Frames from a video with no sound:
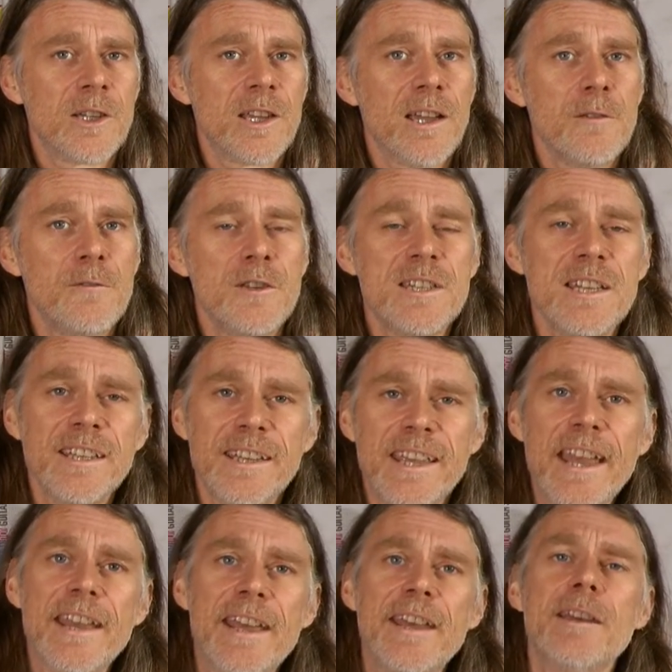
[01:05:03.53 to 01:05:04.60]
Okay, if you didn't
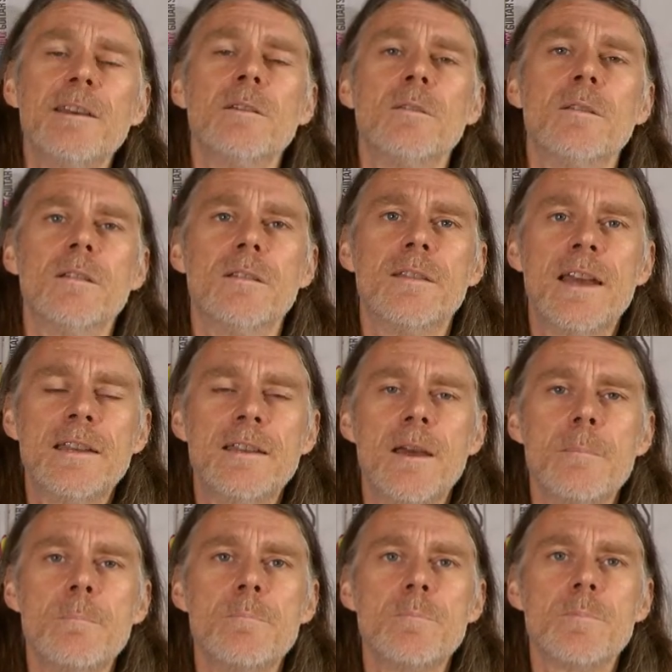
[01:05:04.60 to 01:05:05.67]
get it,
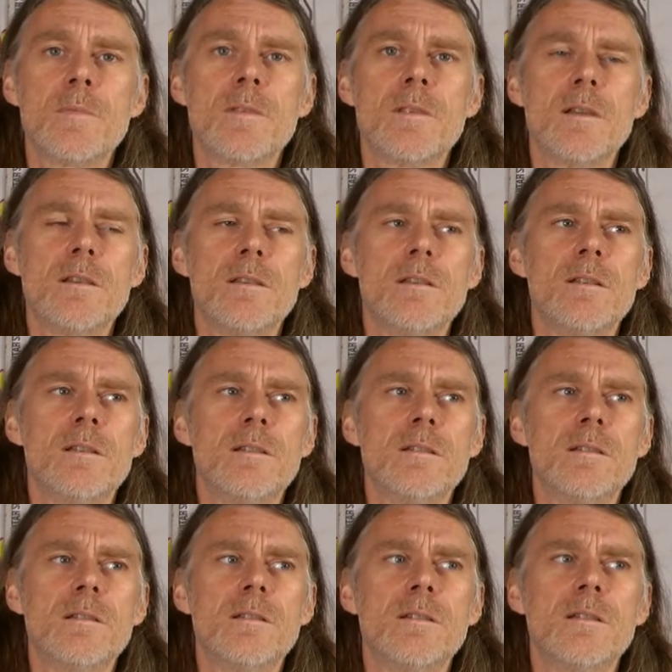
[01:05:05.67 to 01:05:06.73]
then
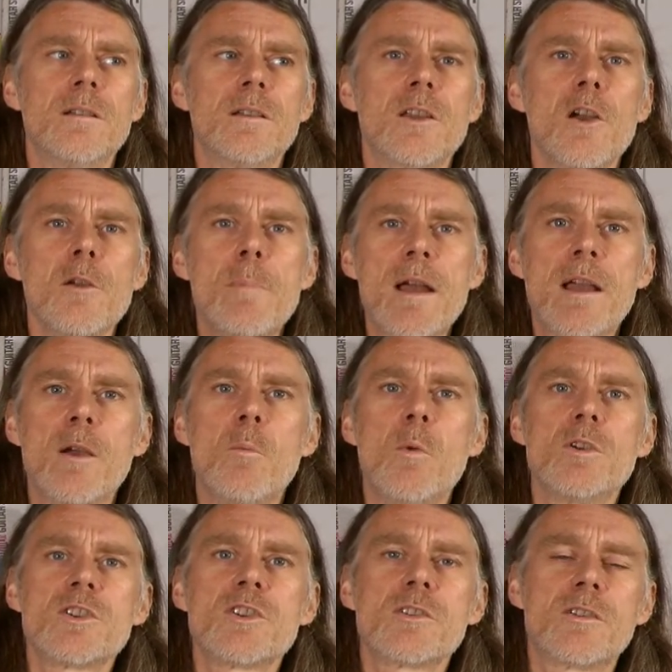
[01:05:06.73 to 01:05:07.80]
go back and
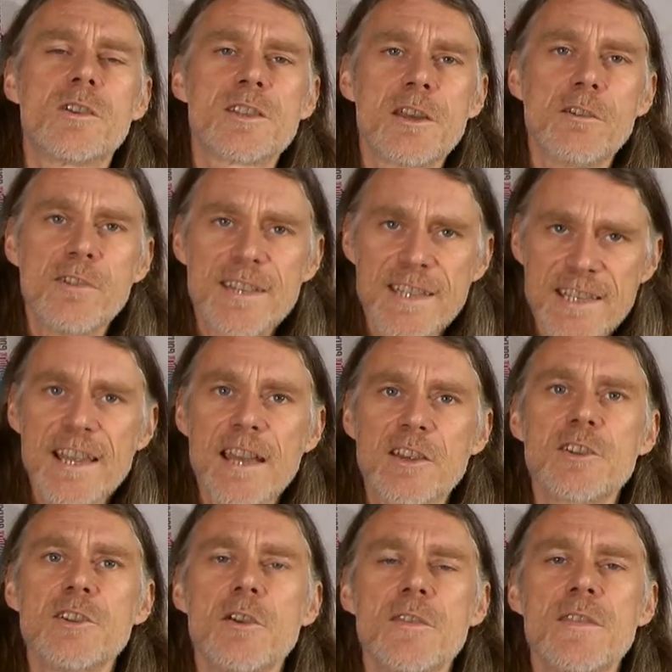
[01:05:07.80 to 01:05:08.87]
watch, because there is a
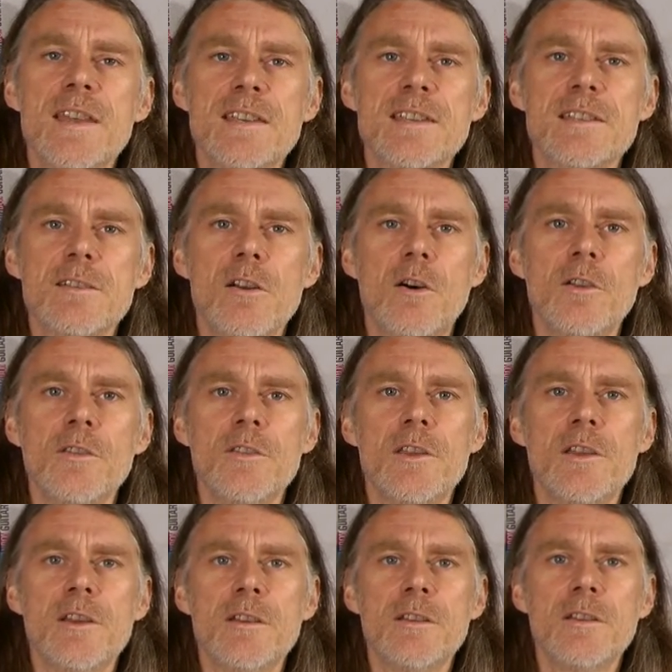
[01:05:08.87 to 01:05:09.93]
section on this on
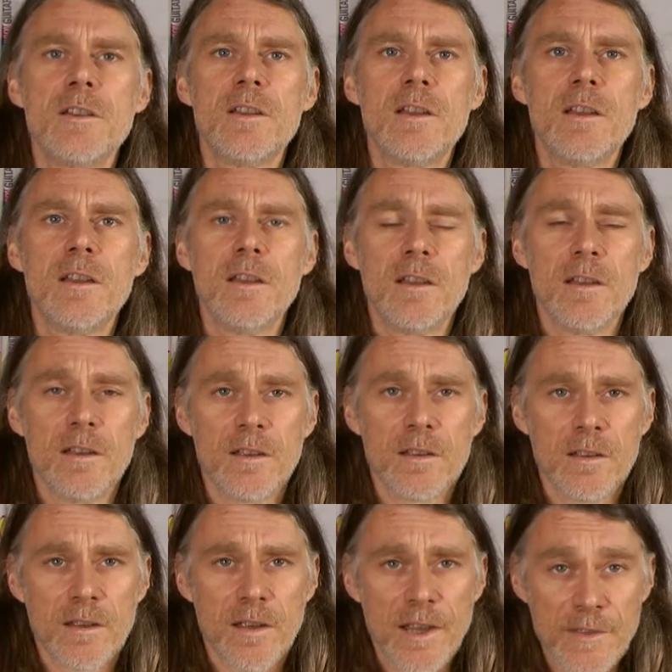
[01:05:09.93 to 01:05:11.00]
the
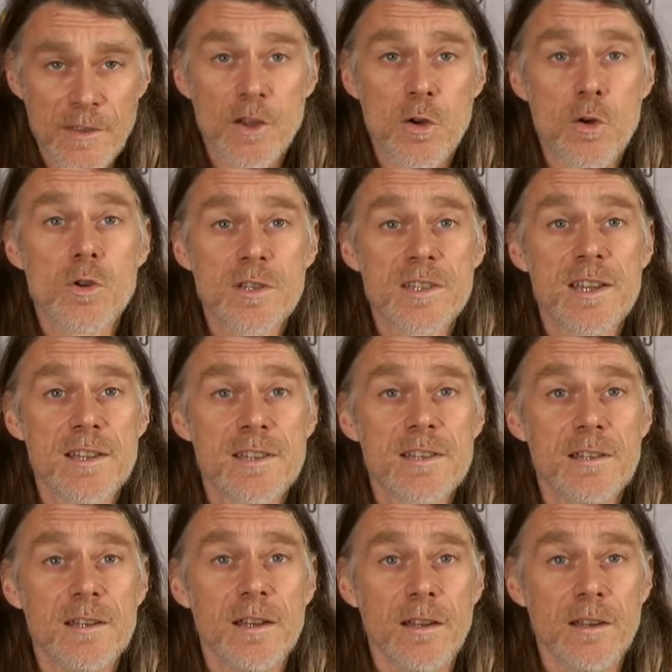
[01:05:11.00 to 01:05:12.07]
in the
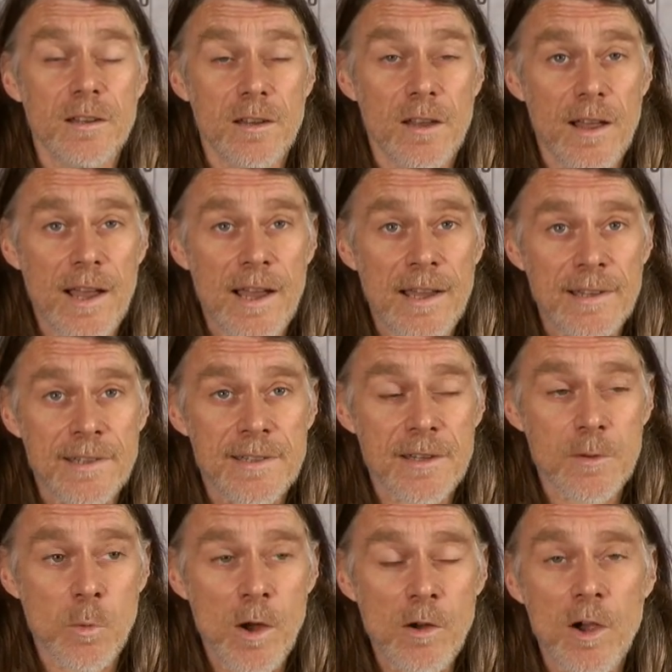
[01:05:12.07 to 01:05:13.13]
courses and
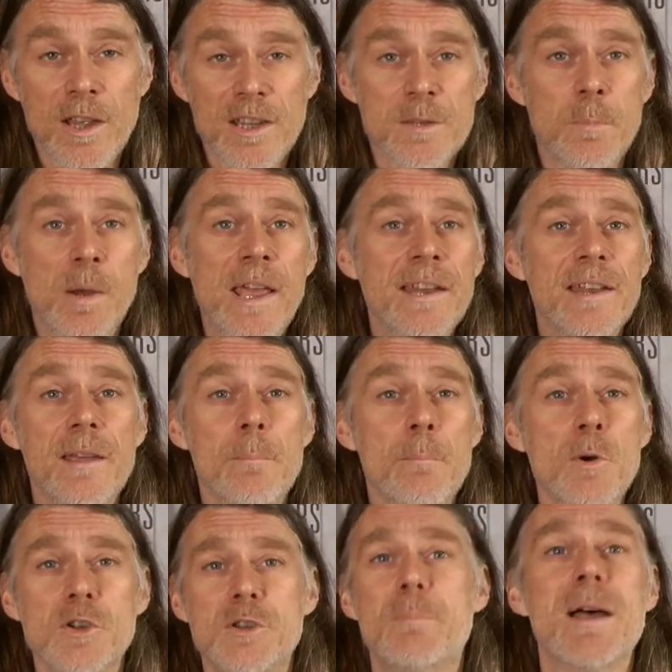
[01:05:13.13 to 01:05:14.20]
where I explain it
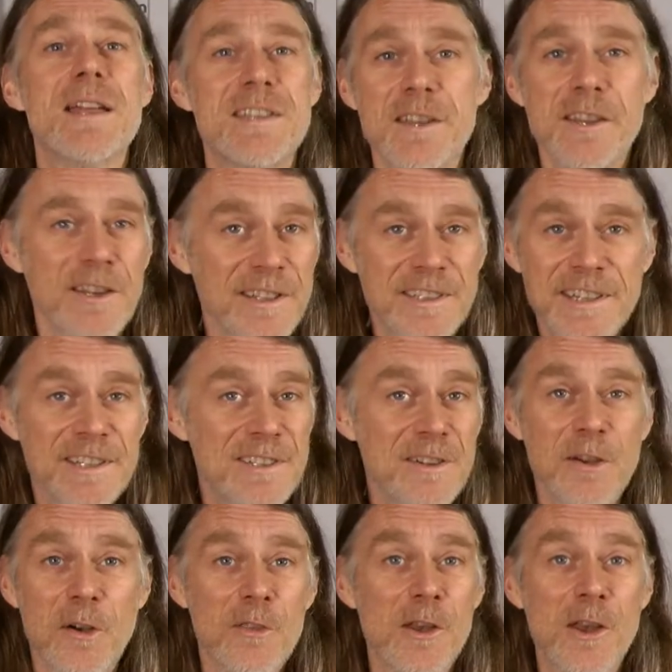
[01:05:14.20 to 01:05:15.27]
much better than I did
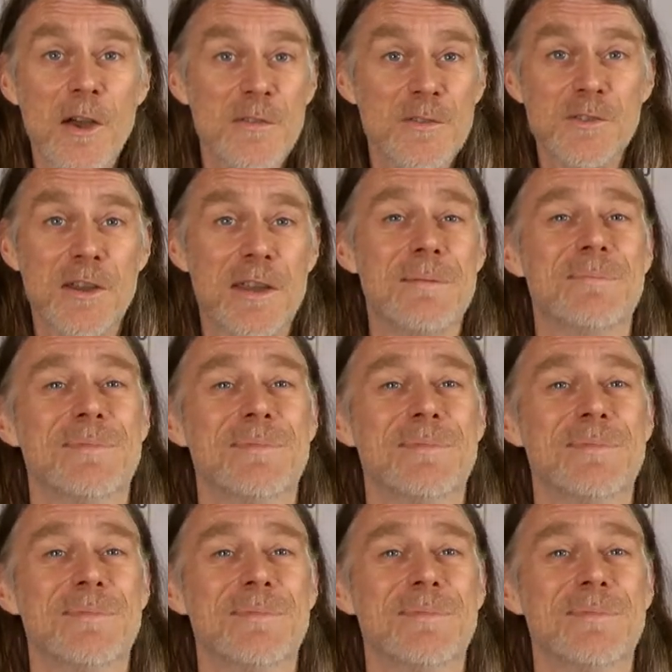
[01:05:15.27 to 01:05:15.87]
on the live stream.